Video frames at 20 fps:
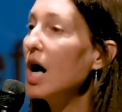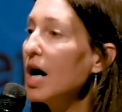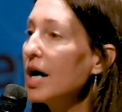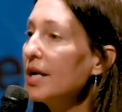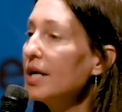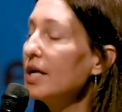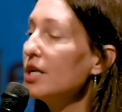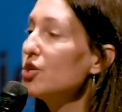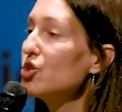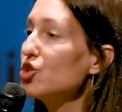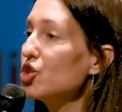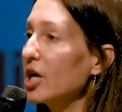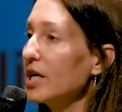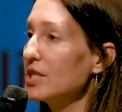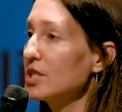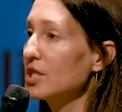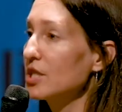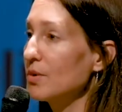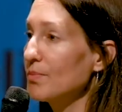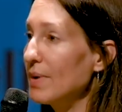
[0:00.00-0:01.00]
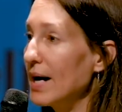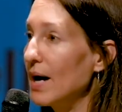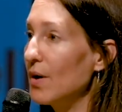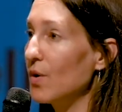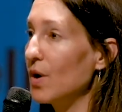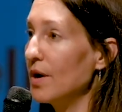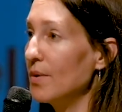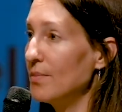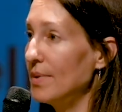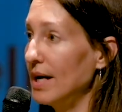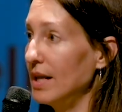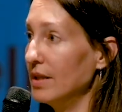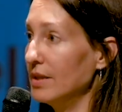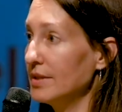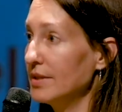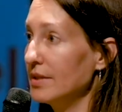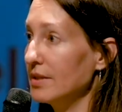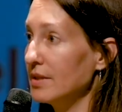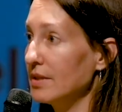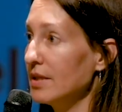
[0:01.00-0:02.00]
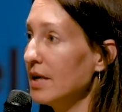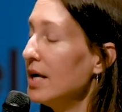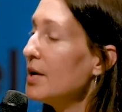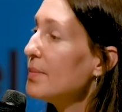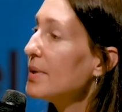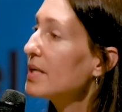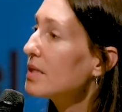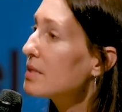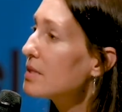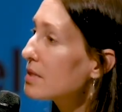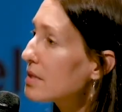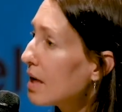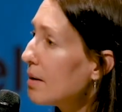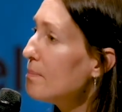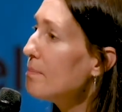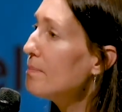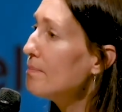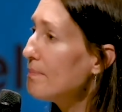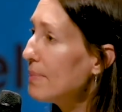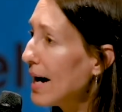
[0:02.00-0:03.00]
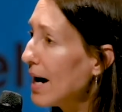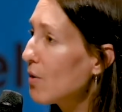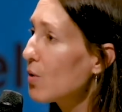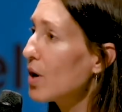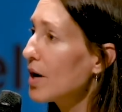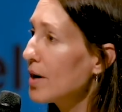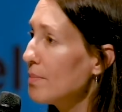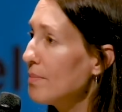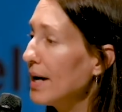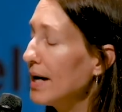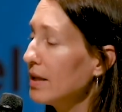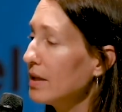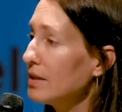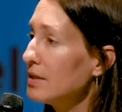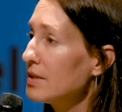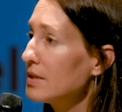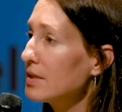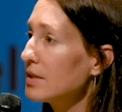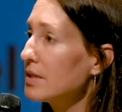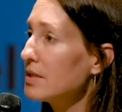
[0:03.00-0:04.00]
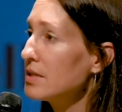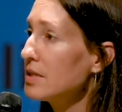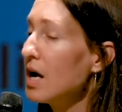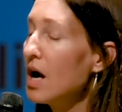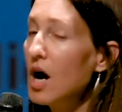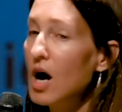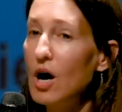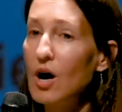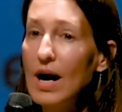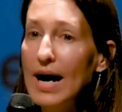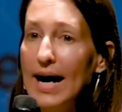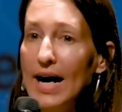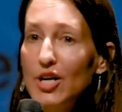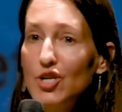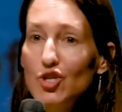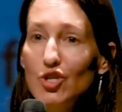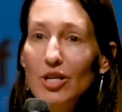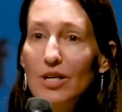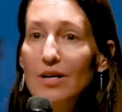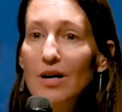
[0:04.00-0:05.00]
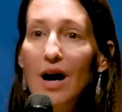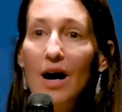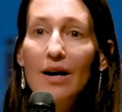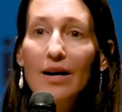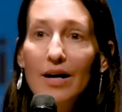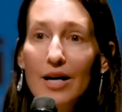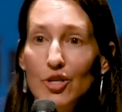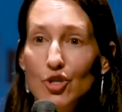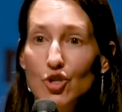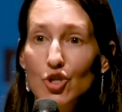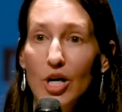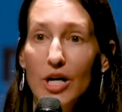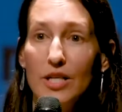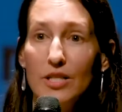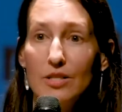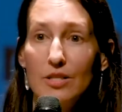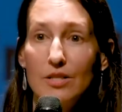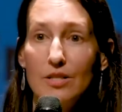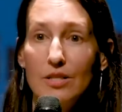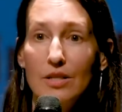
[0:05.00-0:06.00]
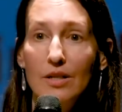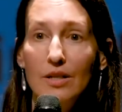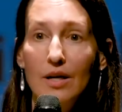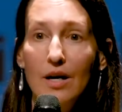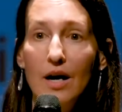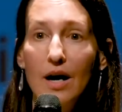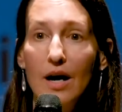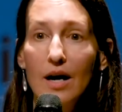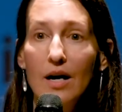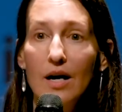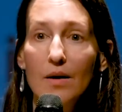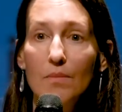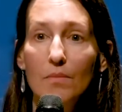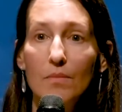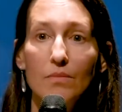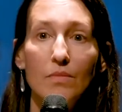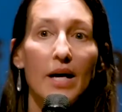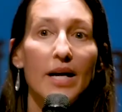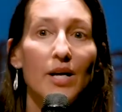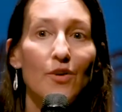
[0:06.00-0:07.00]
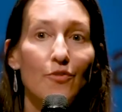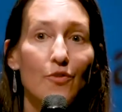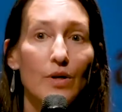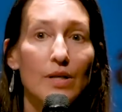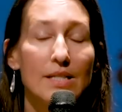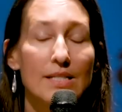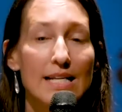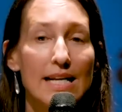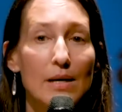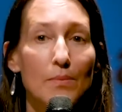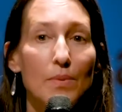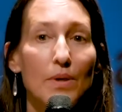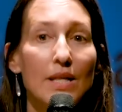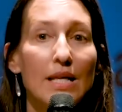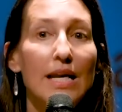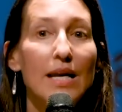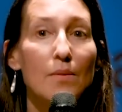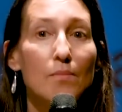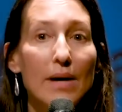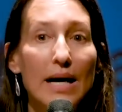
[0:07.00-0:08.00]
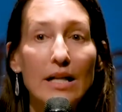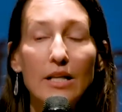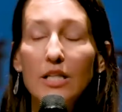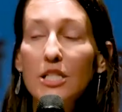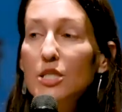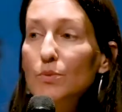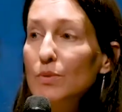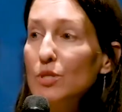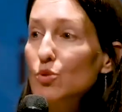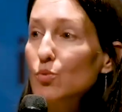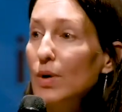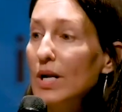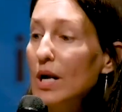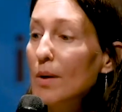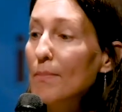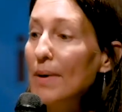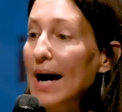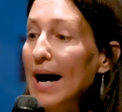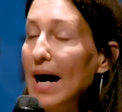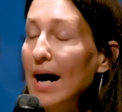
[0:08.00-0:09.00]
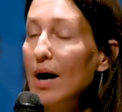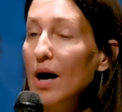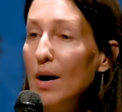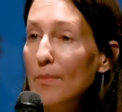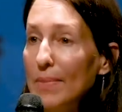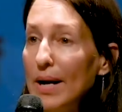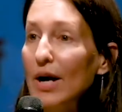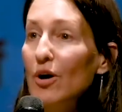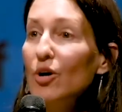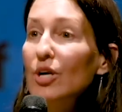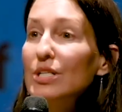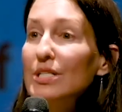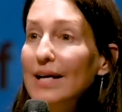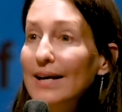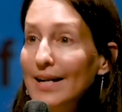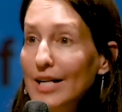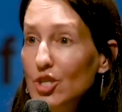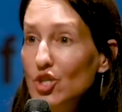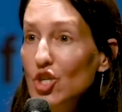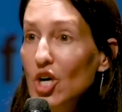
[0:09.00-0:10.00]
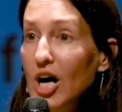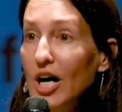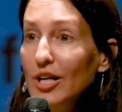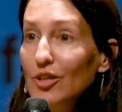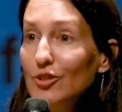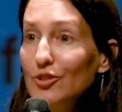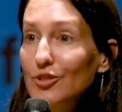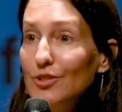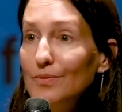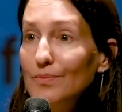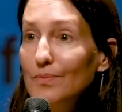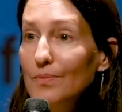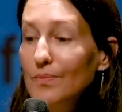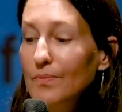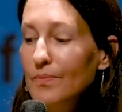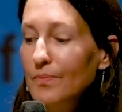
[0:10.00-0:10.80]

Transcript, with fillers: unjust power imbalances, because some power imbalances are actually not unjust. Um, like, for example, the imbalance between a, a parent and a child.